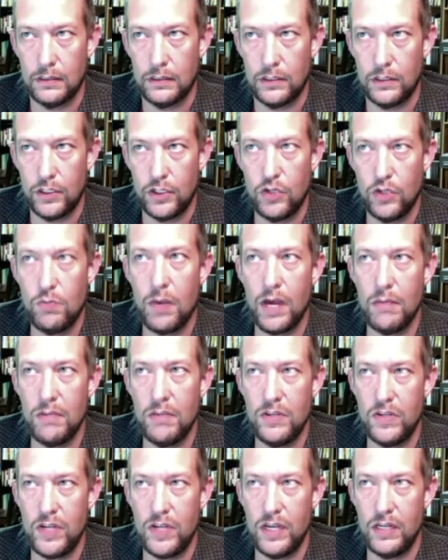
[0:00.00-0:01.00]
You might
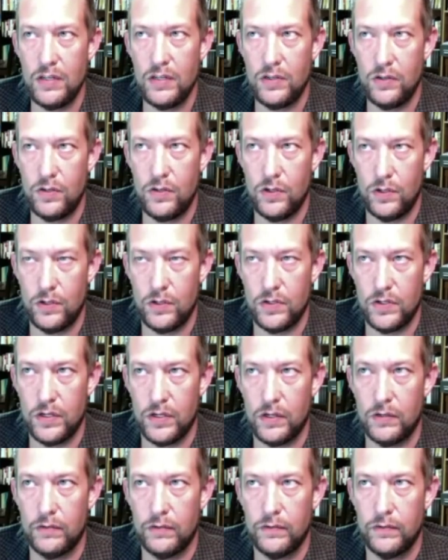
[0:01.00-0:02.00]
be saying to
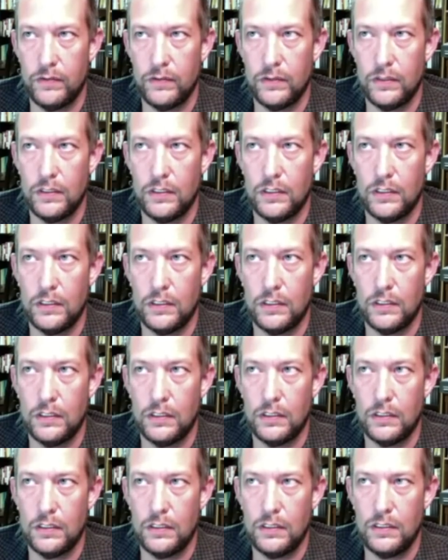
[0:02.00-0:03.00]
yourself,
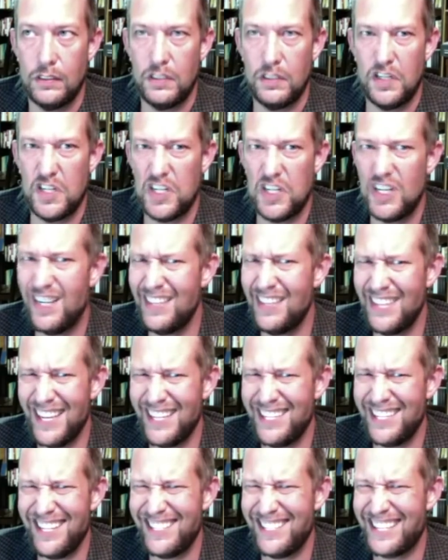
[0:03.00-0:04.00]
does she think
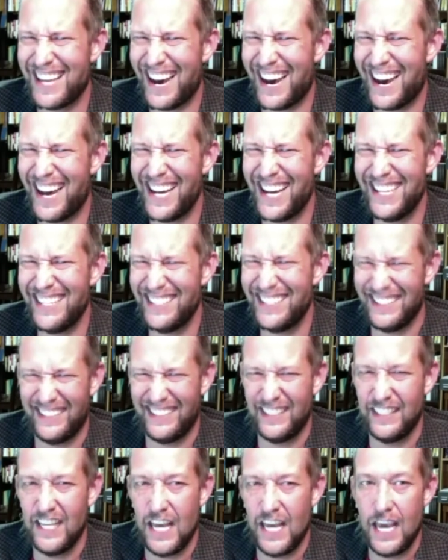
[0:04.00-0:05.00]
she's God?
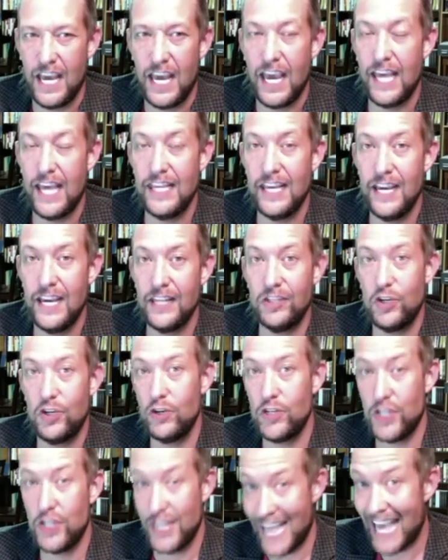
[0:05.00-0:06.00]
And the answer
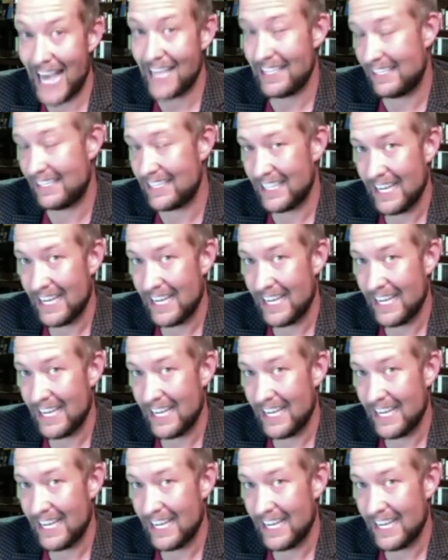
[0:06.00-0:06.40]
is yes.